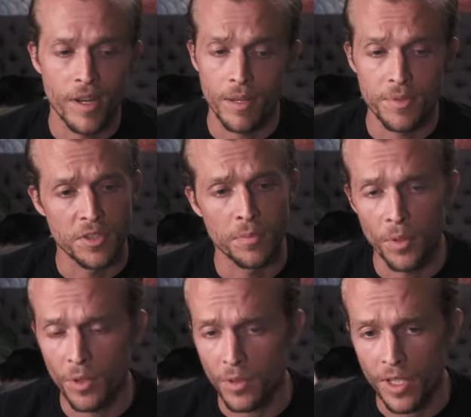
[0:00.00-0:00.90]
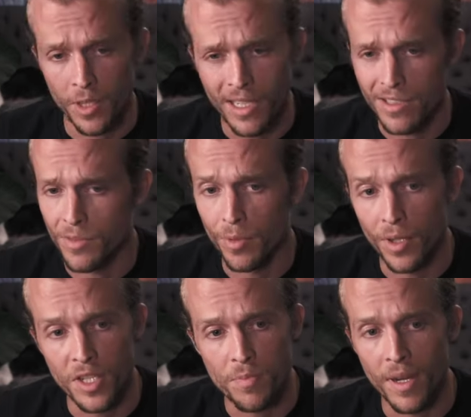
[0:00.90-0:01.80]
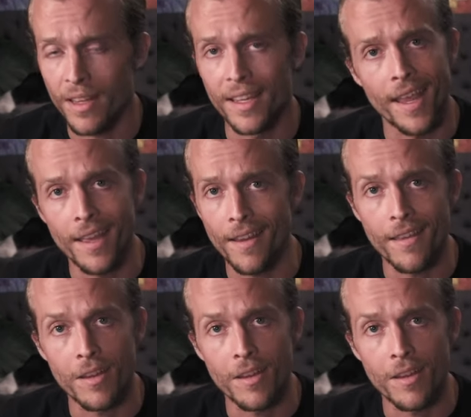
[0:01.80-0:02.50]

wake up super early. I think we got to the bridge by like 8